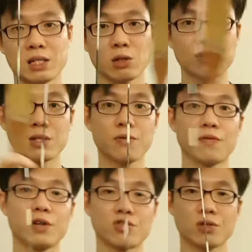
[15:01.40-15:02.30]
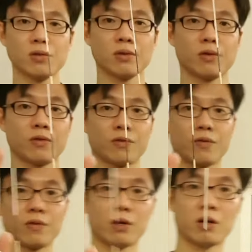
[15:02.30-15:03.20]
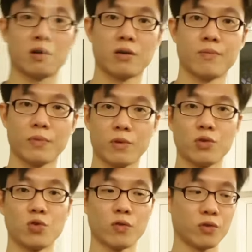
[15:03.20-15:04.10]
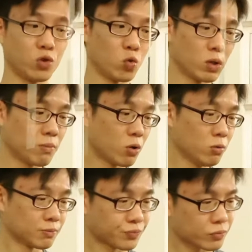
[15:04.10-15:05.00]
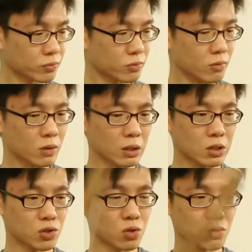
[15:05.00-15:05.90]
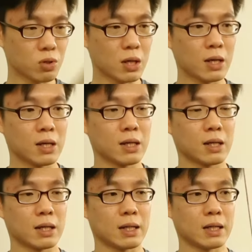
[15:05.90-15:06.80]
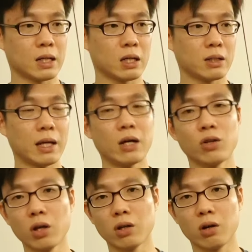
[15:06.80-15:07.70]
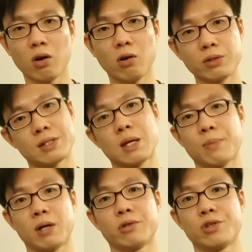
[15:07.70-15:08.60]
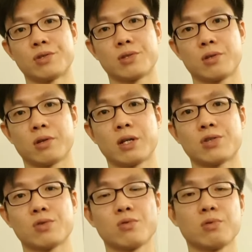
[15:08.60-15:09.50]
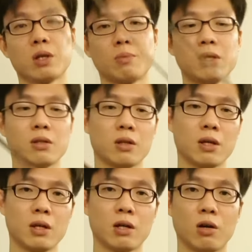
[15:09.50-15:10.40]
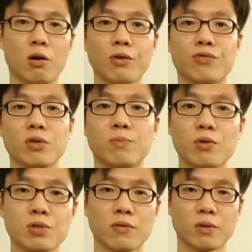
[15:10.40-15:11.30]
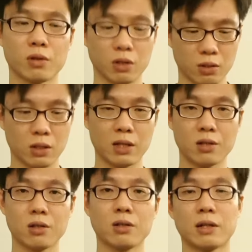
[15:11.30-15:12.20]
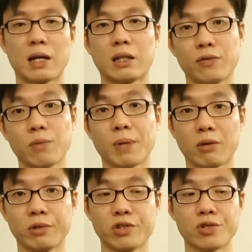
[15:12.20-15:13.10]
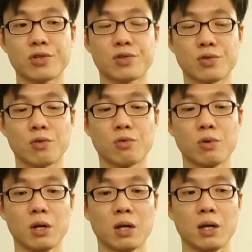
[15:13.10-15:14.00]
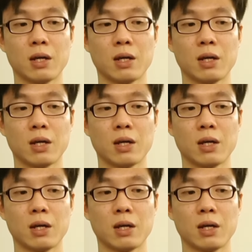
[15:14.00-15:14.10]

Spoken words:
exclusive version, Yuwen bow. So they are not all the same poundages. Okay, so I mean, all three bows are here, there are different poundages. So